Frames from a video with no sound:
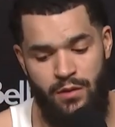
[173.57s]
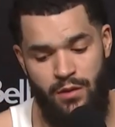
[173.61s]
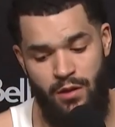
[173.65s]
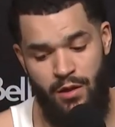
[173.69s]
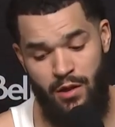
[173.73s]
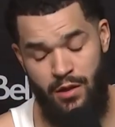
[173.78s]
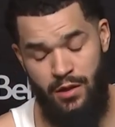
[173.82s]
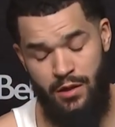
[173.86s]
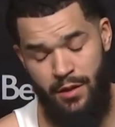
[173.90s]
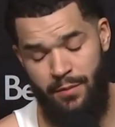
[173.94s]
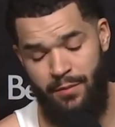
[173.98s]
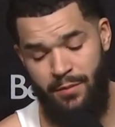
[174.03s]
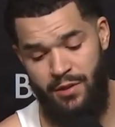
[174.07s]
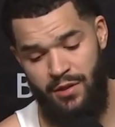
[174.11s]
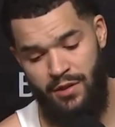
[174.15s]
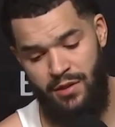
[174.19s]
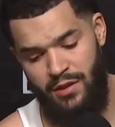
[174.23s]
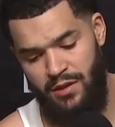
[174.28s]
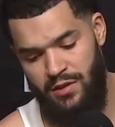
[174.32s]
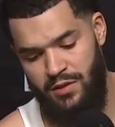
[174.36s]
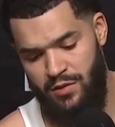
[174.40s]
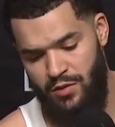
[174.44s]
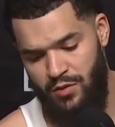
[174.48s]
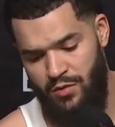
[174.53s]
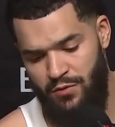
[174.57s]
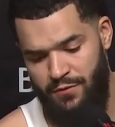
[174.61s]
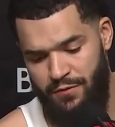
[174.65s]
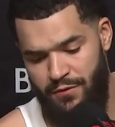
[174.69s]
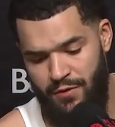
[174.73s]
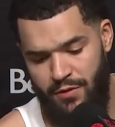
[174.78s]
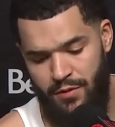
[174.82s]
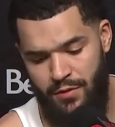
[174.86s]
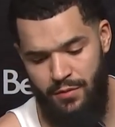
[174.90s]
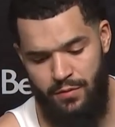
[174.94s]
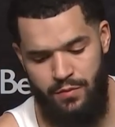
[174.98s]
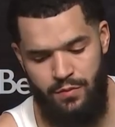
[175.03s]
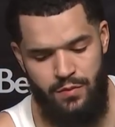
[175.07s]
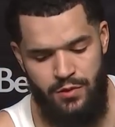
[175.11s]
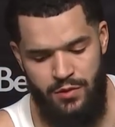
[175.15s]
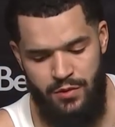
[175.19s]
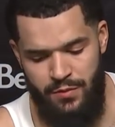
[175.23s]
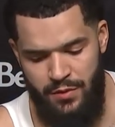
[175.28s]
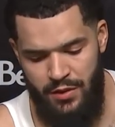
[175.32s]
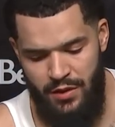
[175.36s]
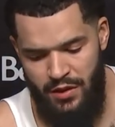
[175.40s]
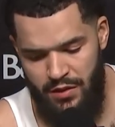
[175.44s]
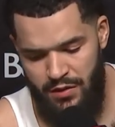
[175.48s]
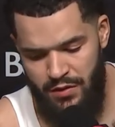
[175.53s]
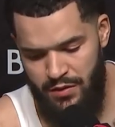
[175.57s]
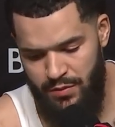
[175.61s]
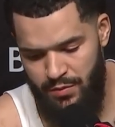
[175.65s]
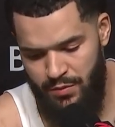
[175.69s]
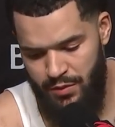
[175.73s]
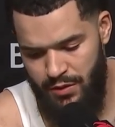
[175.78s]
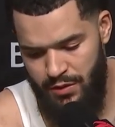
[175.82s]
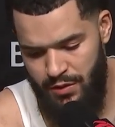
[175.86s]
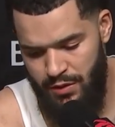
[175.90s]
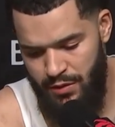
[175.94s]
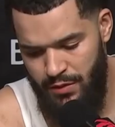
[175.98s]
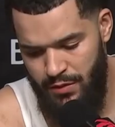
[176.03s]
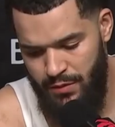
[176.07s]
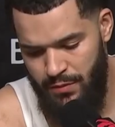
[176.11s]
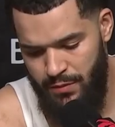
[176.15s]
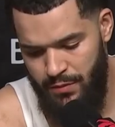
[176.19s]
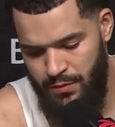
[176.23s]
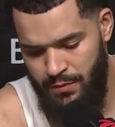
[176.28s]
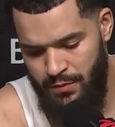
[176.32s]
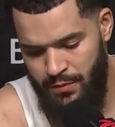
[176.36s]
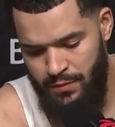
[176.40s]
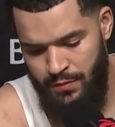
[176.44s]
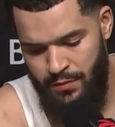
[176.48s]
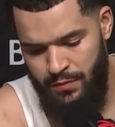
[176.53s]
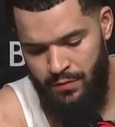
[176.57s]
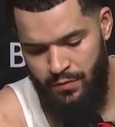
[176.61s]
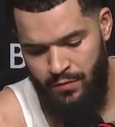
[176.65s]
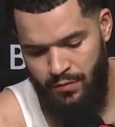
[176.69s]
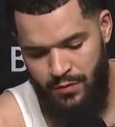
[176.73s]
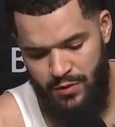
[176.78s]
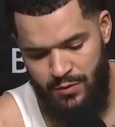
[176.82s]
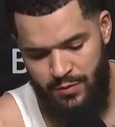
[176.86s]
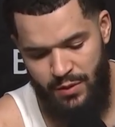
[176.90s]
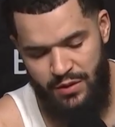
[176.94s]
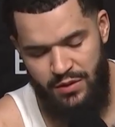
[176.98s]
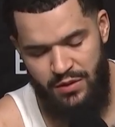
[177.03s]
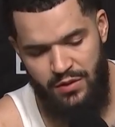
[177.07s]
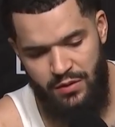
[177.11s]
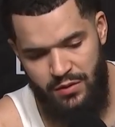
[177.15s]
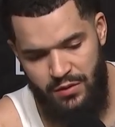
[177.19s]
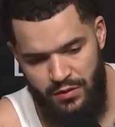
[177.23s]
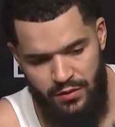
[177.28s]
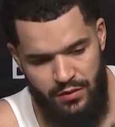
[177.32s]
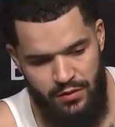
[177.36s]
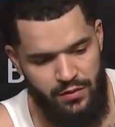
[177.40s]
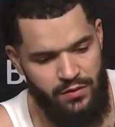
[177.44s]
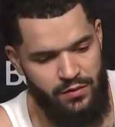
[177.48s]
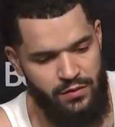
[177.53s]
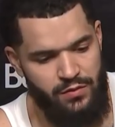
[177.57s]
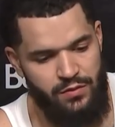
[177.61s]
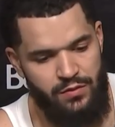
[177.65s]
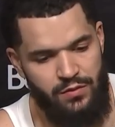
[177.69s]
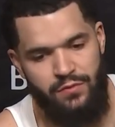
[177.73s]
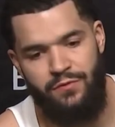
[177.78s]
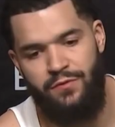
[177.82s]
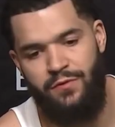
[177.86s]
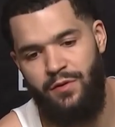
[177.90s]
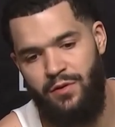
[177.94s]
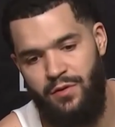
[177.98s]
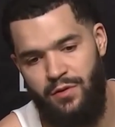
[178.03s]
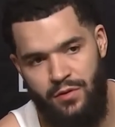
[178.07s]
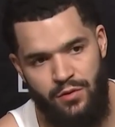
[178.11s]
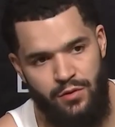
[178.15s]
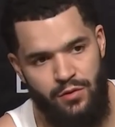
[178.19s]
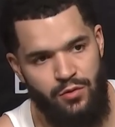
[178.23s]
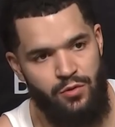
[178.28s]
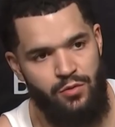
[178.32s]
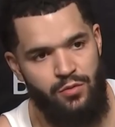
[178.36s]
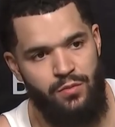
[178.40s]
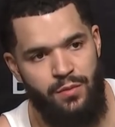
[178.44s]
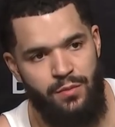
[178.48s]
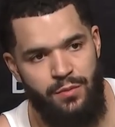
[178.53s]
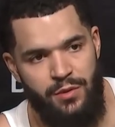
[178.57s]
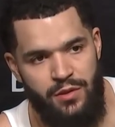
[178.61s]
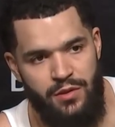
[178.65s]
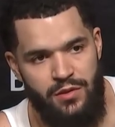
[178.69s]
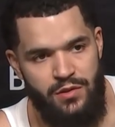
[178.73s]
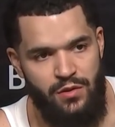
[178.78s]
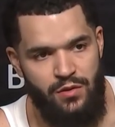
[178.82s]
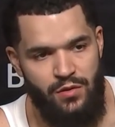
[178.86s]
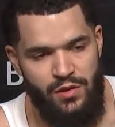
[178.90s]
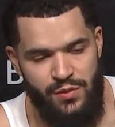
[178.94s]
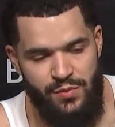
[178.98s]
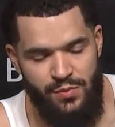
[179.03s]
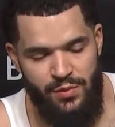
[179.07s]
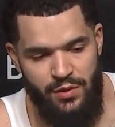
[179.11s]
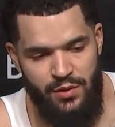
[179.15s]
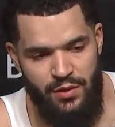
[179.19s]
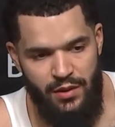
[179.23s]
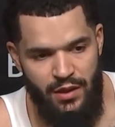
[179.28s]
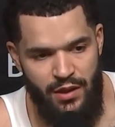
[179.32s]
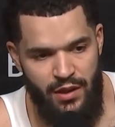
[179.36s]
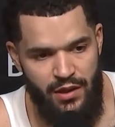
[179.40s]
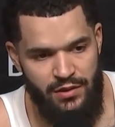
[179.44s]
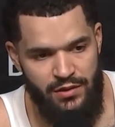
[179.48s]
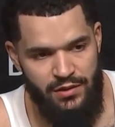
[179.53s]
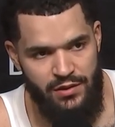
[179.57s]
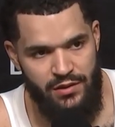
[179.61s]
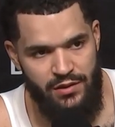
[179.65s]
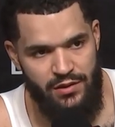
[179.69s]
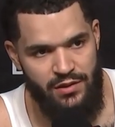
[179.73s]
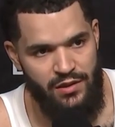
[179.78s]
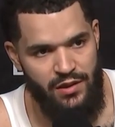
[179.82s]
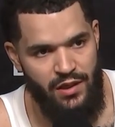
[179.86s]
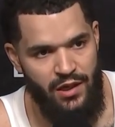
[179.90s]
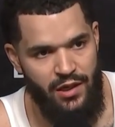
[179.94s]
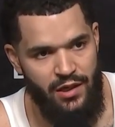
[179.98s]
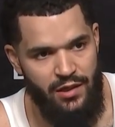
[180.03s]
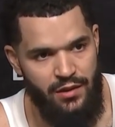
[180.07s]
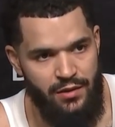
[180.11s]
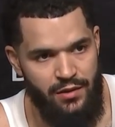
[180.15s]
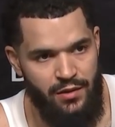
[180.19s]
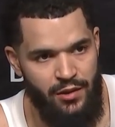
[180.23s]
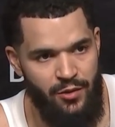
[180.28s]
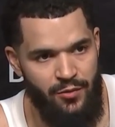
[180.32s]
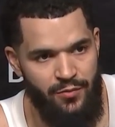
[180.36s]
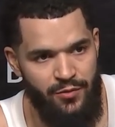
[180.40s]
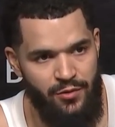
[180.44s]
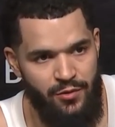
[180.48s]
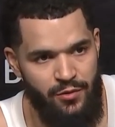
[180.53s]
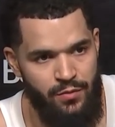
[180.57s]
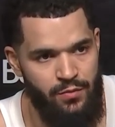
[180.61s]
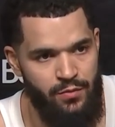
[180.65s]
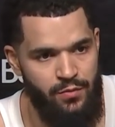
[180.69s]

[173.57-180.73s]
No, I mean, it is new for him, to be honest, but especially in front of the group. I mean, he's always pulling guys to the side and helping